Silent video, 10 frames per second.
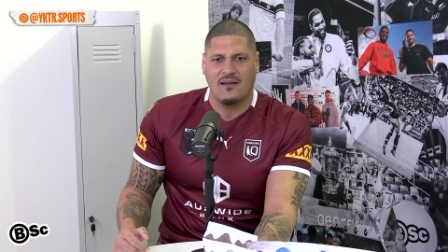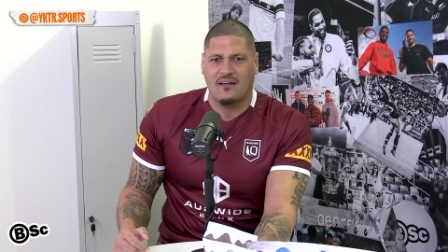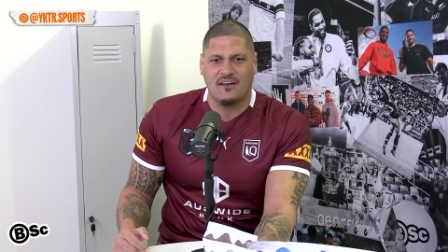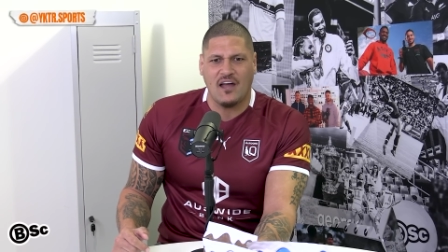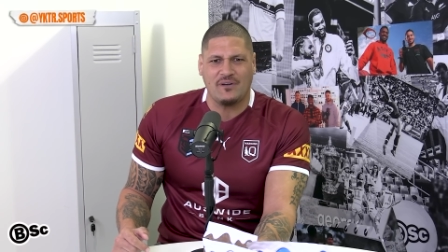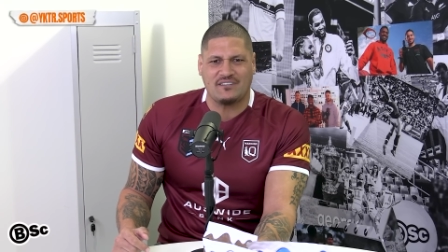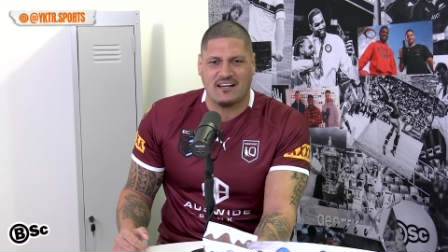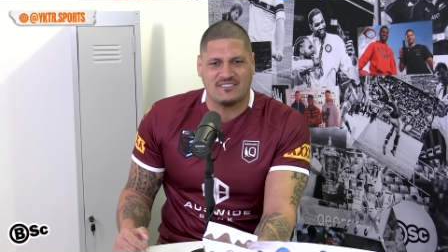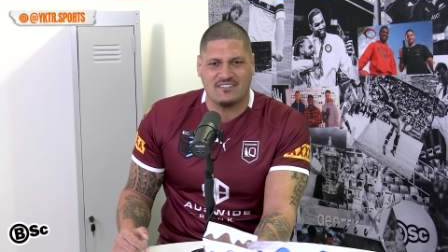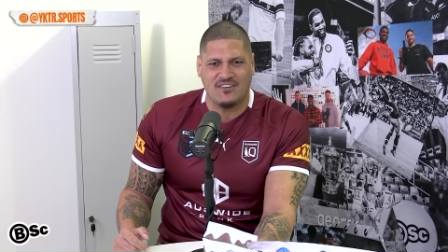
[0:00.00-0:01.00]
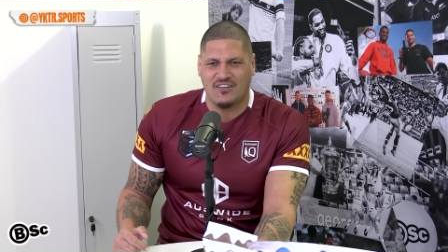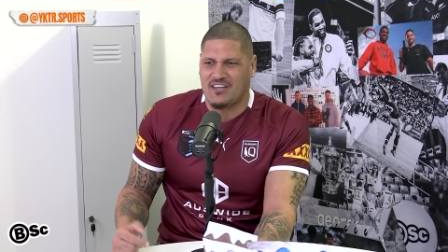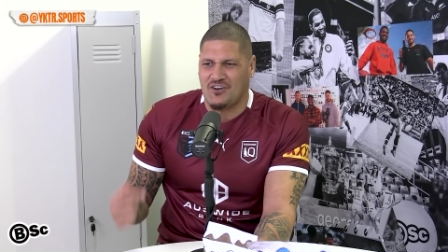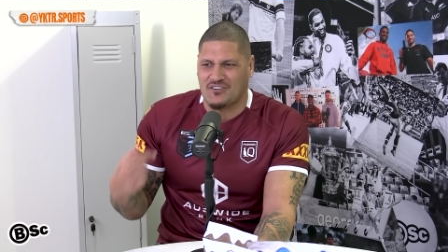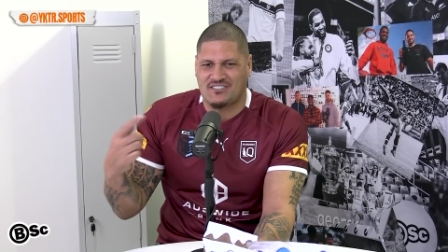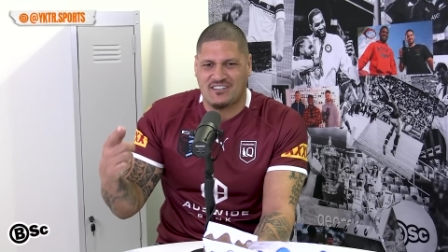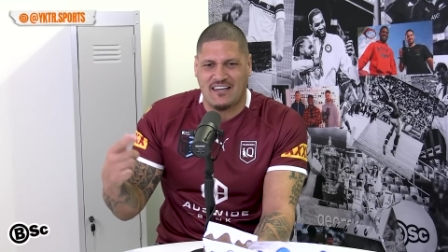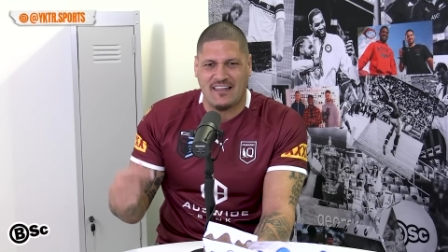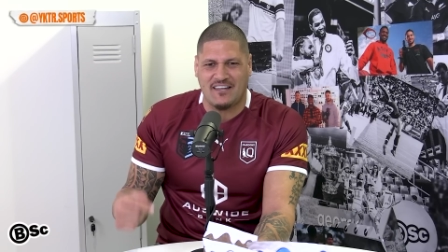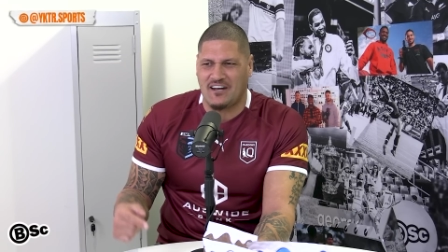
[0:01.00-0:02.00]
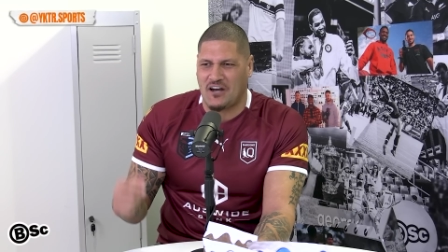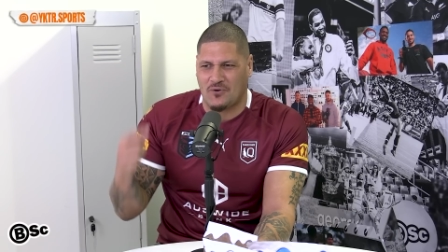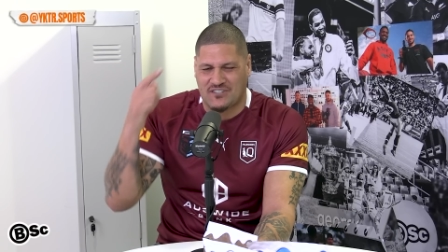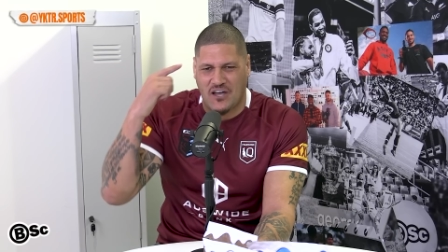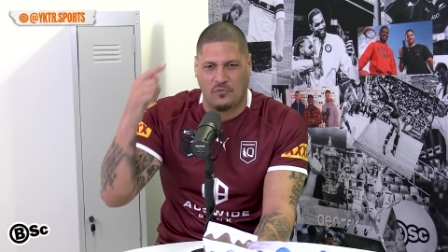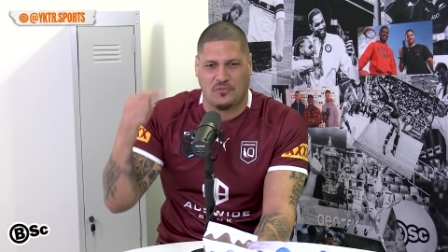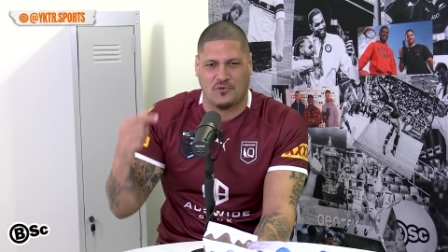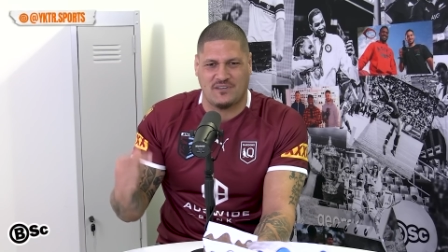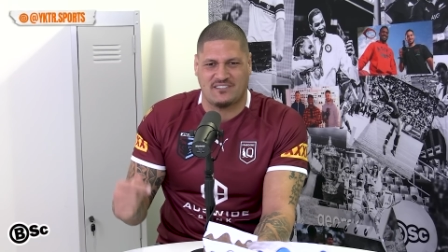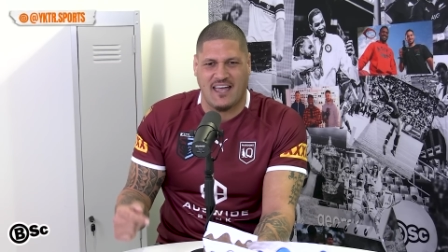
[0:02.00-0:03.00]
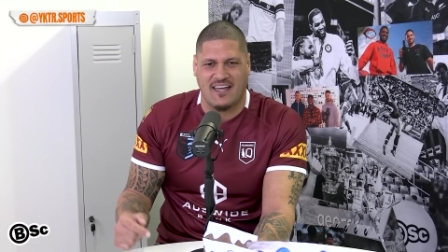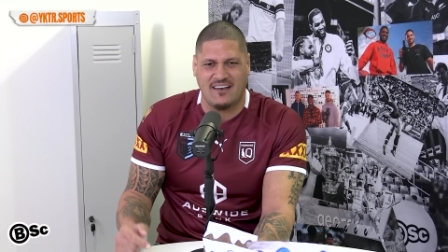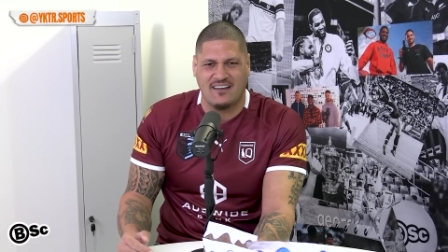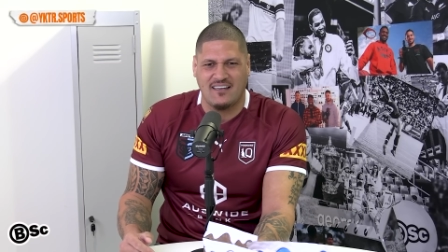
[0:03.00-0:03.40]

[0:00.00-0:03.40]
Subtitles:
No, he doesn't. You cannot see that. You don't know what's going through his head.